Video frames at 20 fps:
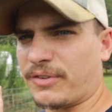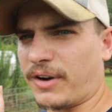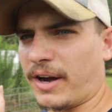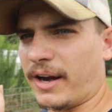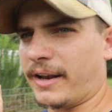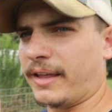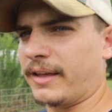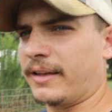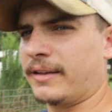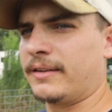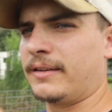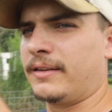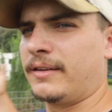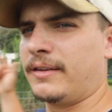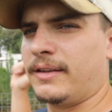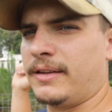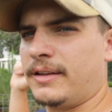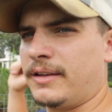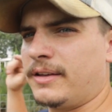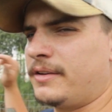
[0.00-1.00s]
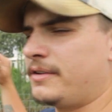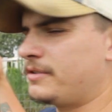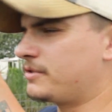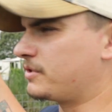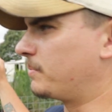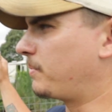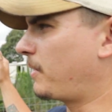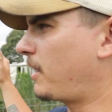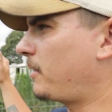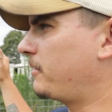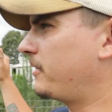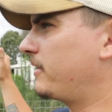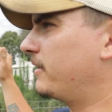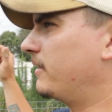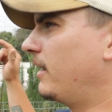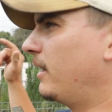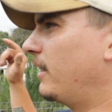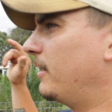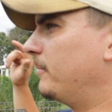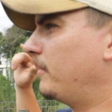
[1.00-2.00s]
Friday. So probably
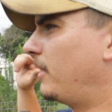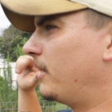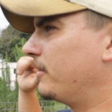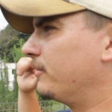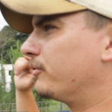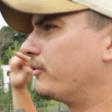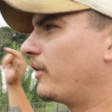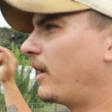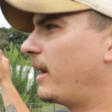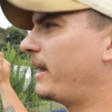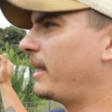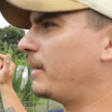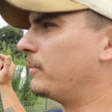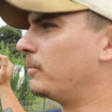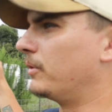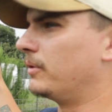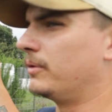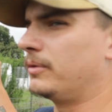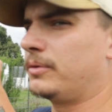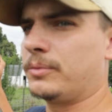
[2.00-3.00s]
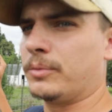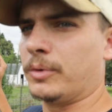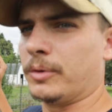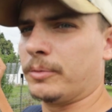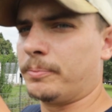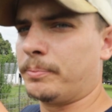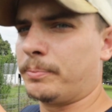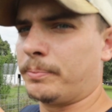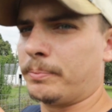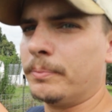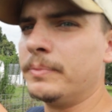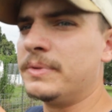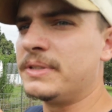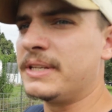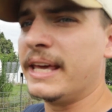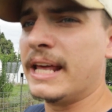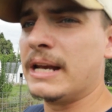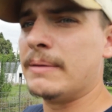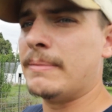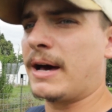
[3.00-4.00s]
on Friday, we'll
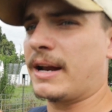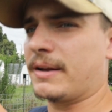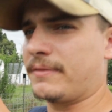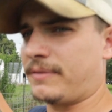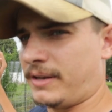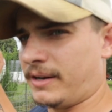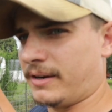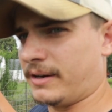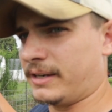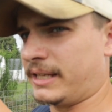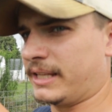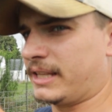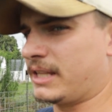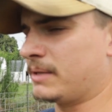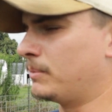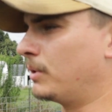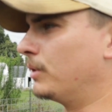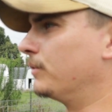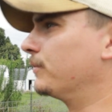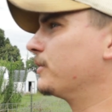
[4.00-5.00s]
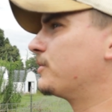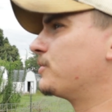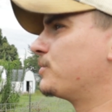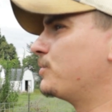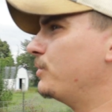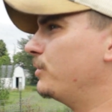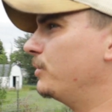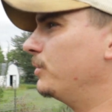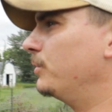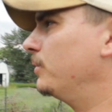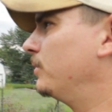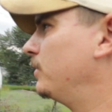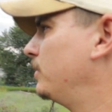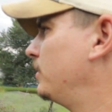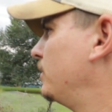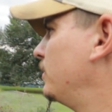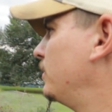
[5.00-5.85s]
get them out of here and get them over to